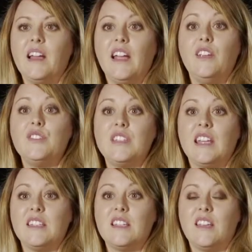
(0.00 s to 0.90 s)
I used to
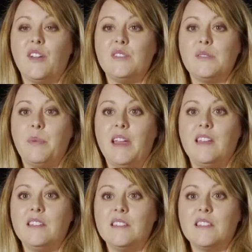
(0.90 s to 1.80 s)
get to go
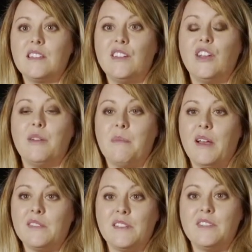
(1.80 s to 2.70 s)
spend good
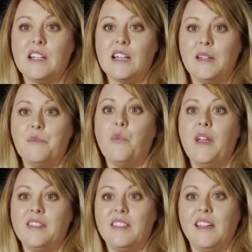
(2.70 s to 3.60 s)
amounts of time
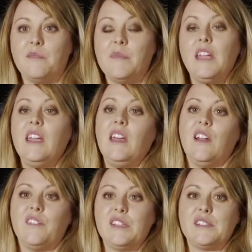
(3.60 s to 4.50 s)
with them. And
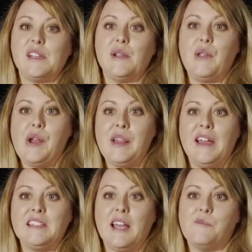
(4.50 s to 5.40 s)
obviously a lot of
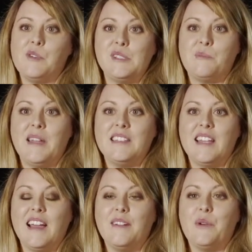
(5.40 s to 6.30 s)
that time was spent
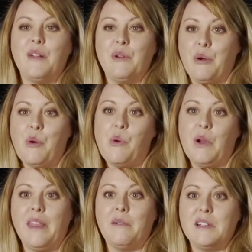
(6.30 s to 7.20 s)
at whatever
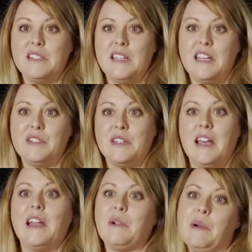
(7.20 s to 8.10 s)
corps they were stationed
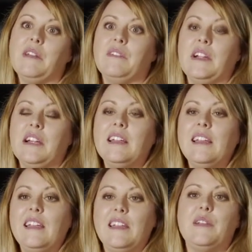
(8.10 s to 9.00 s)
at, or whatever,
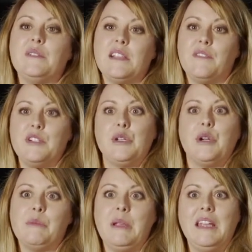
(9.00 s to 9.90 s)
Salvation
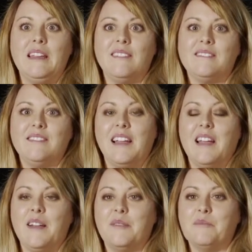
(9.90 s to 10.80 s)
Army
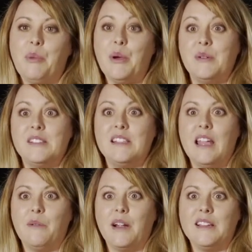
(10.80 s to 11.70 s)
post
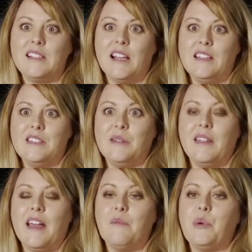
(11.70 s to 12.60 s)
they were assigned to
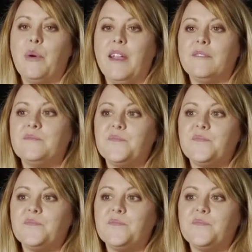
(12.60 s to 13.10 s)
at that point.